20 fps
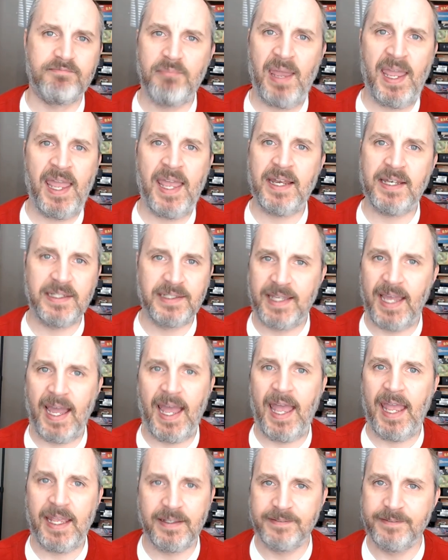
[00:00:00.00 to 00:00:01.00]
man
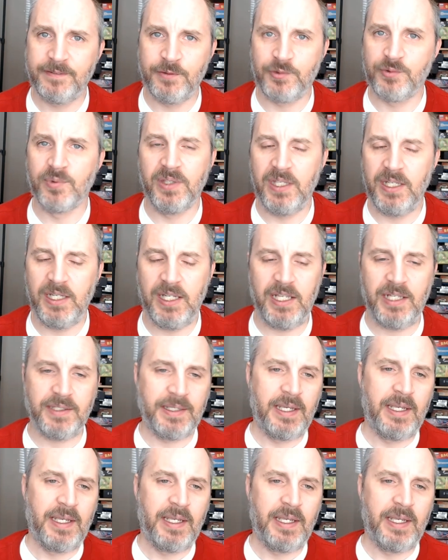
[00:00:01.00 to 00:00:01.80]
guy who's really neat.